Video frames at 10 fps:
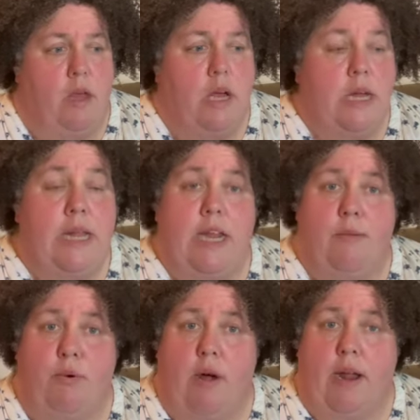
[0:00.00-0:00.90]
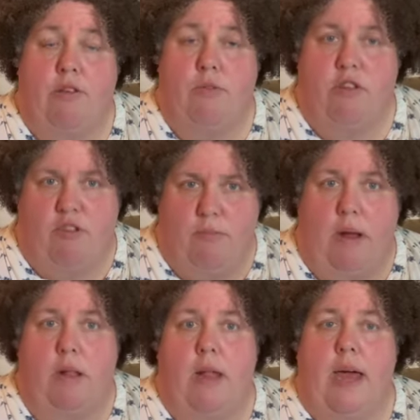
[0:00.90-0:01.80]
cleaning products with a
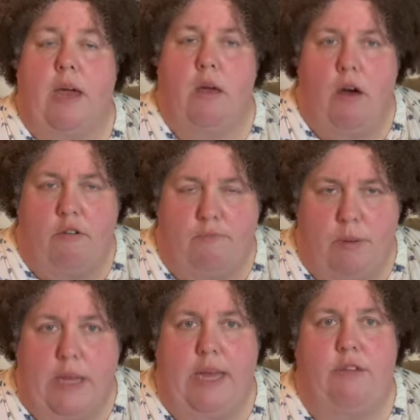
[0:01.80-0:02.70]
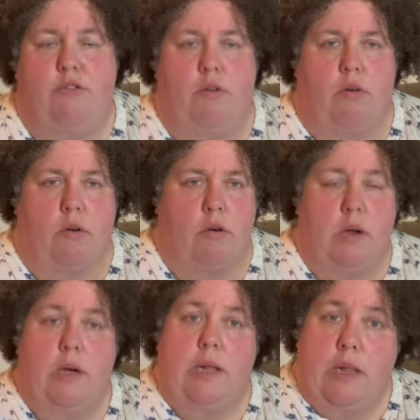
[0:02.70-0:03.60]
smell like of bleach or
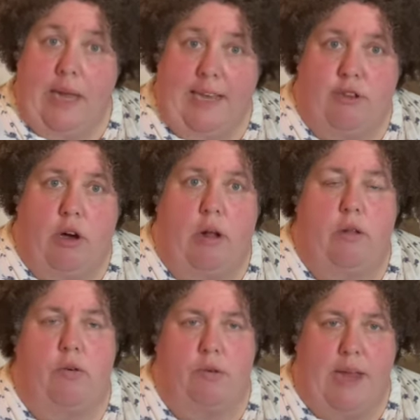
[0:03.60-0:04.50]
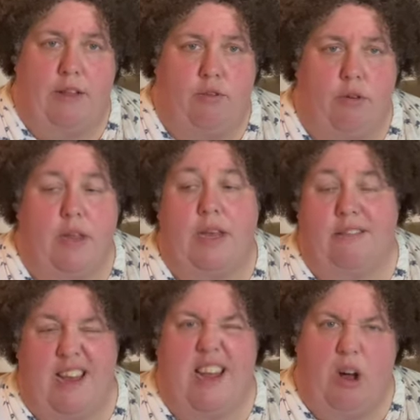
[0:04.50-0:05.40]
Lysol or that sort of thing, because
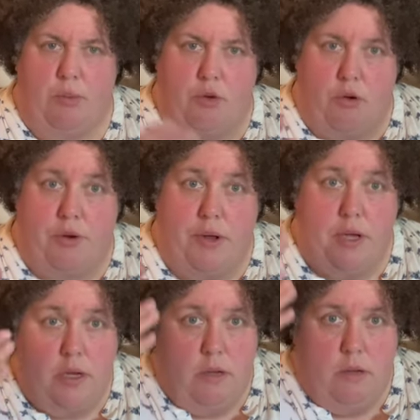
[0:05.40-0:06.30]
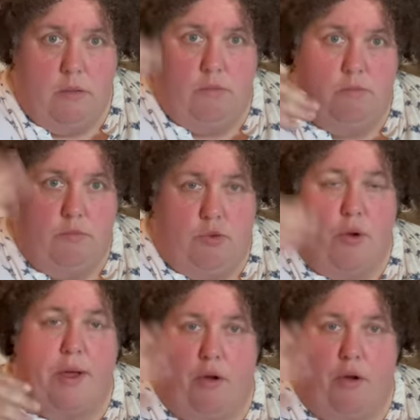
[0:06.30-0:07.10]
that helps her trigger